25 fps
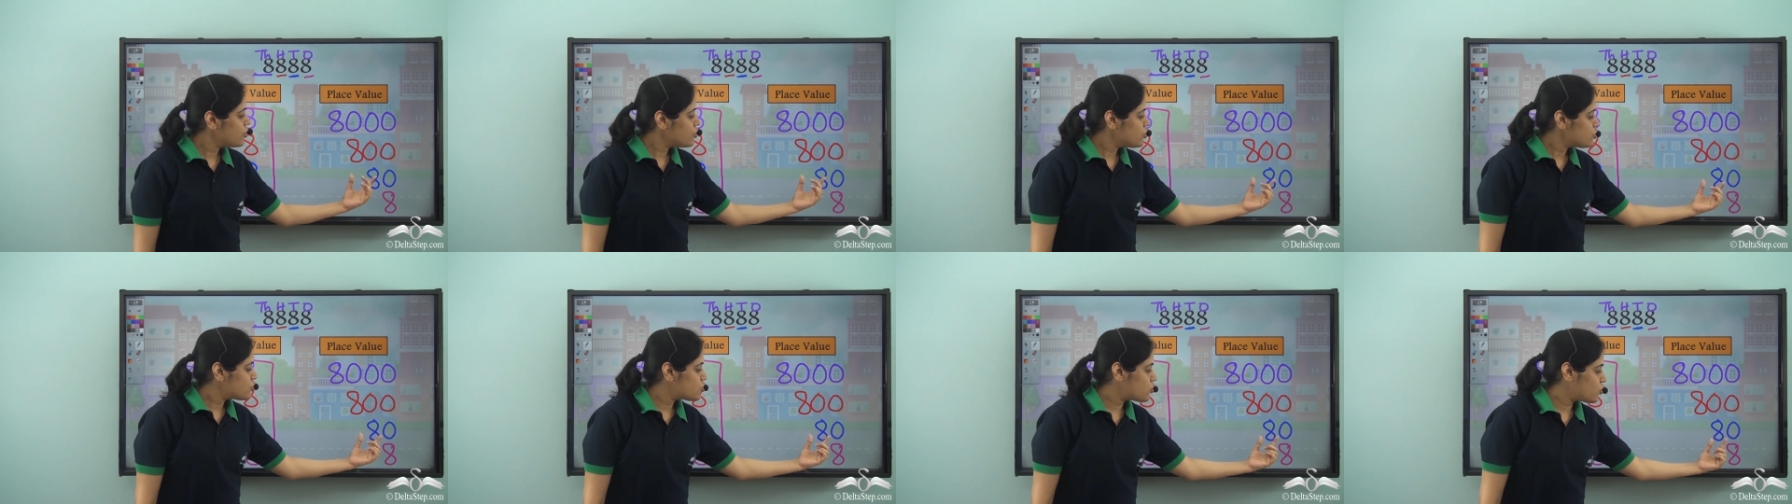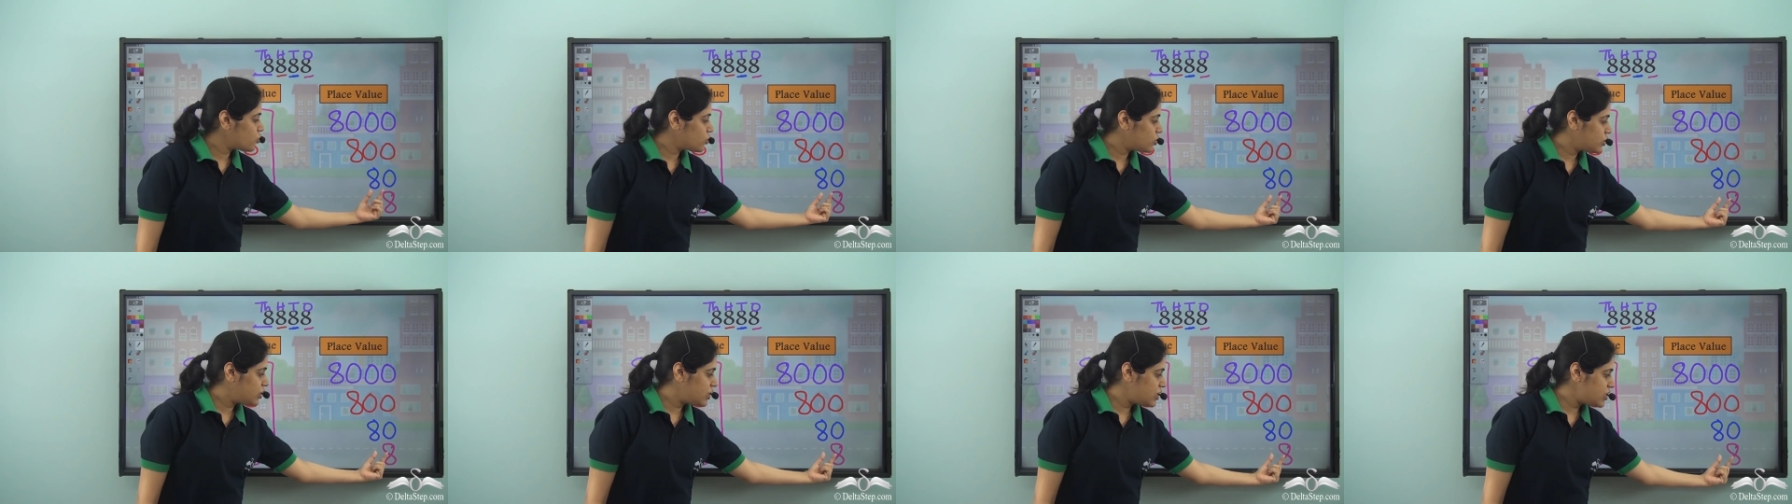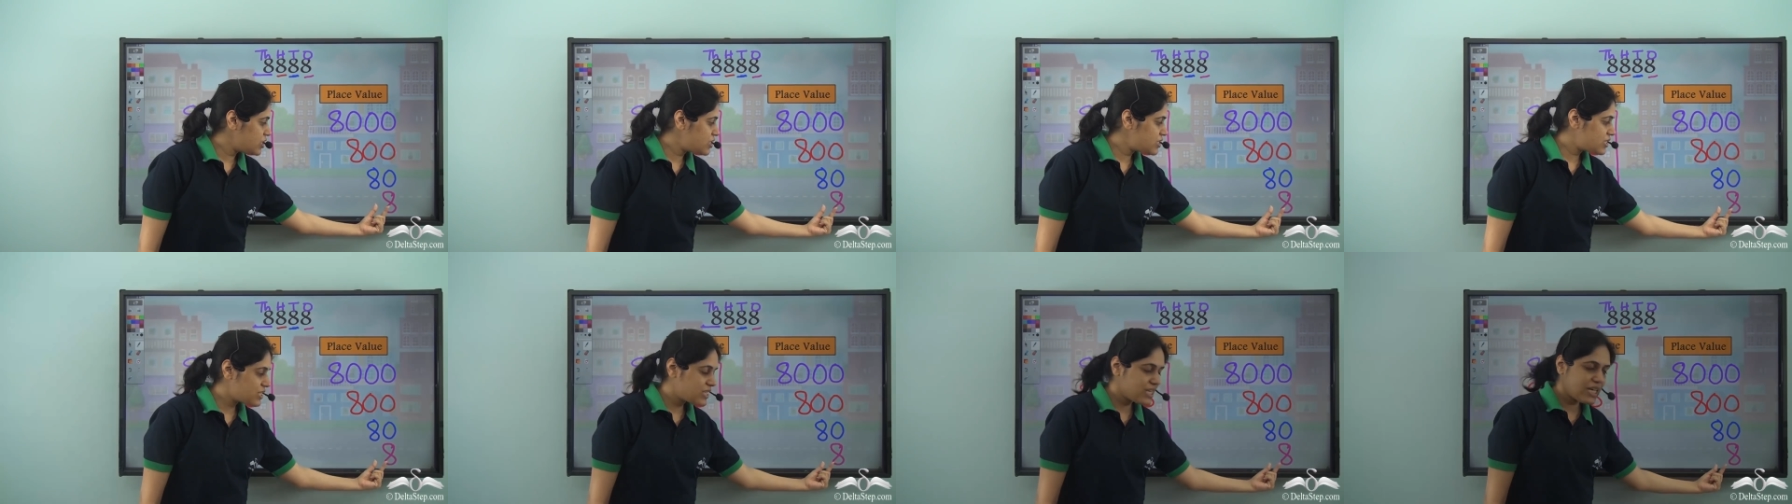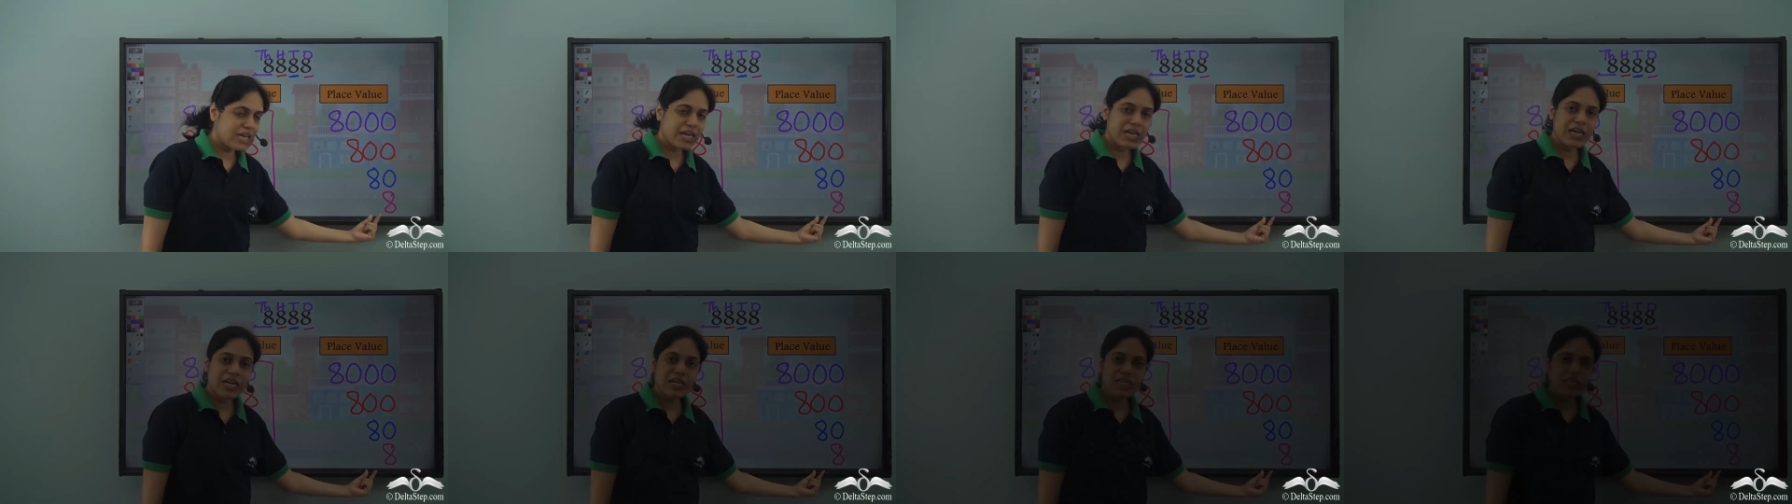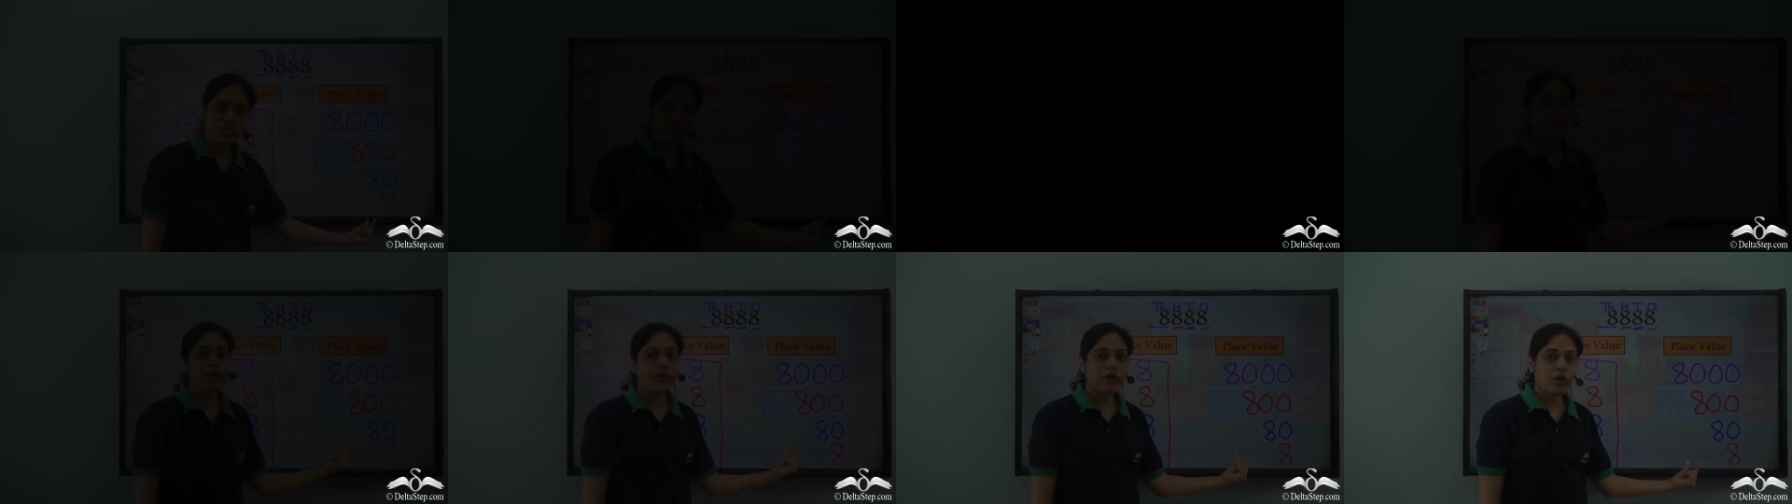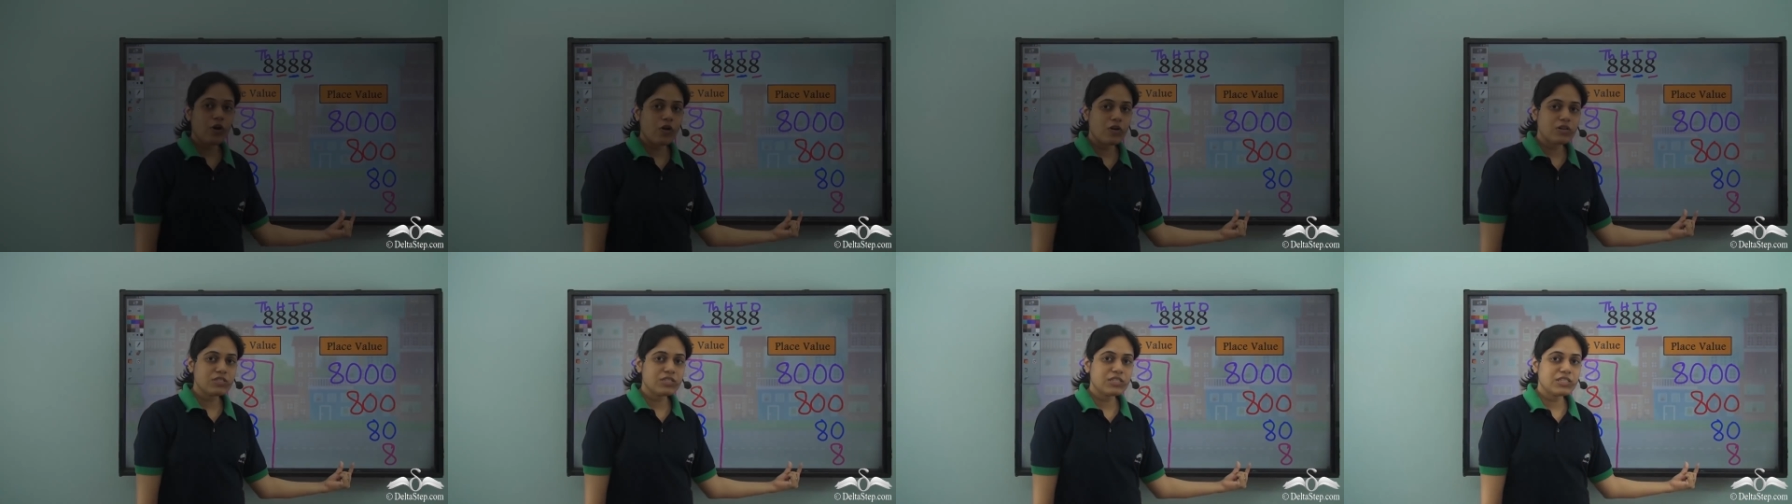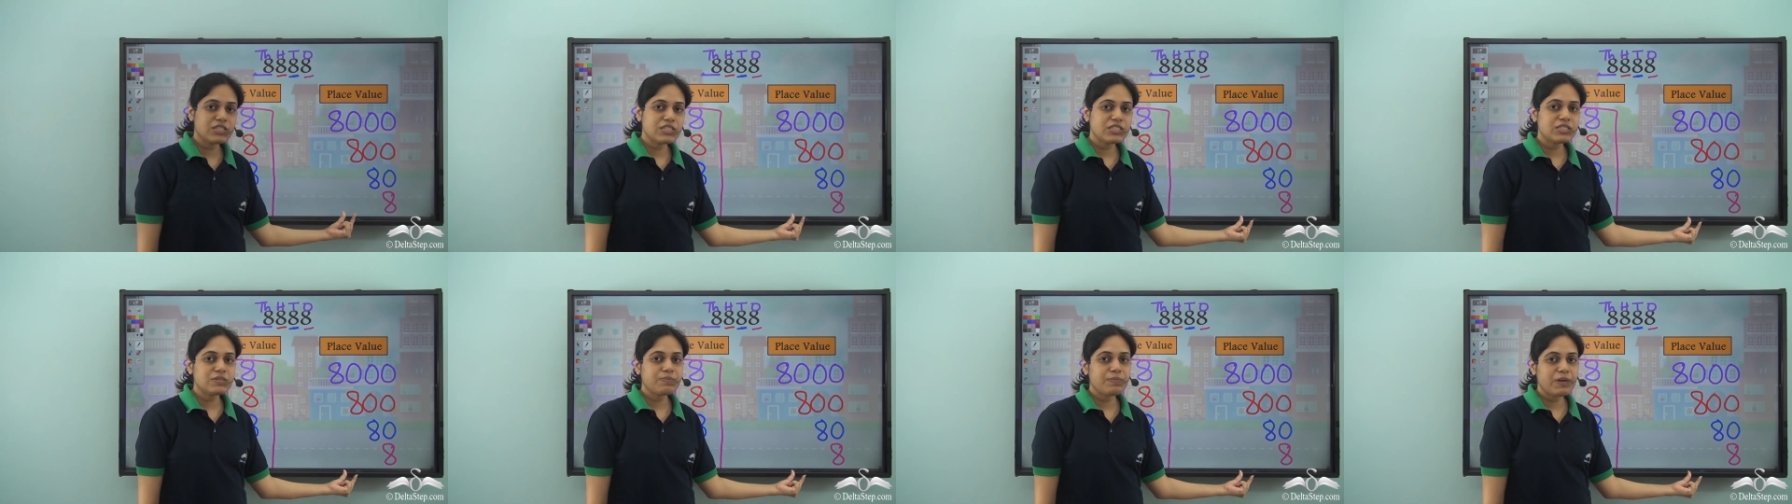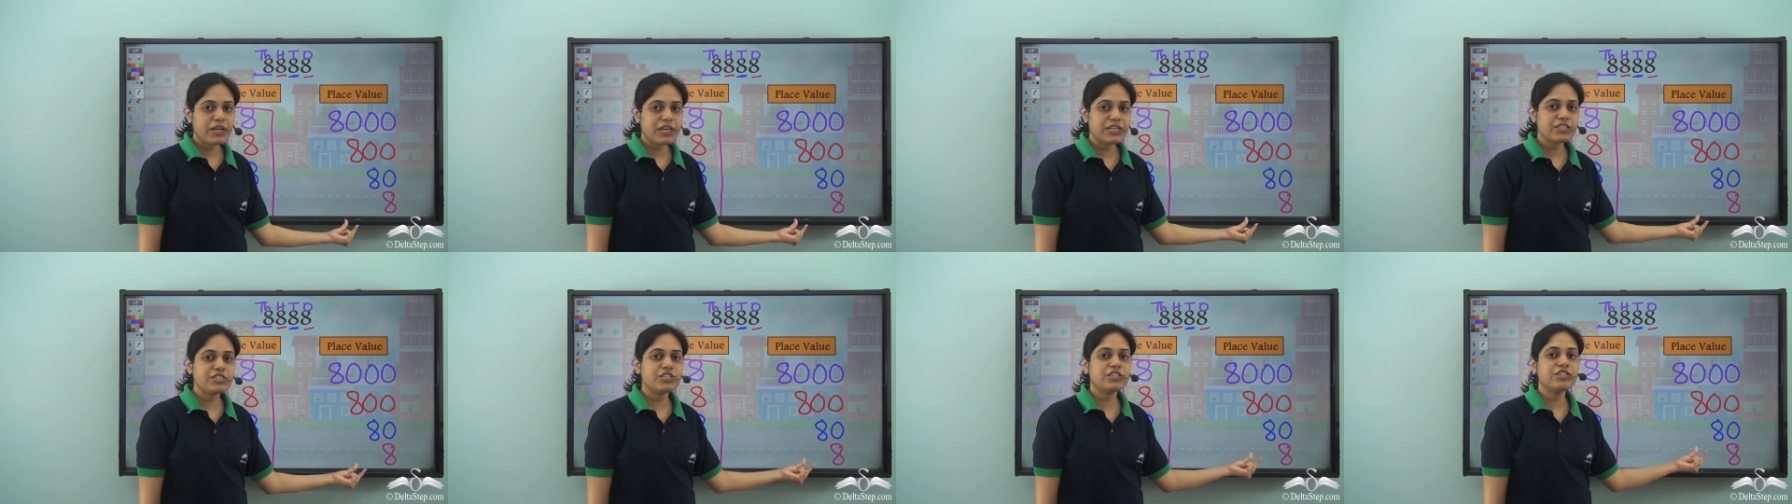So this 8, because it is placed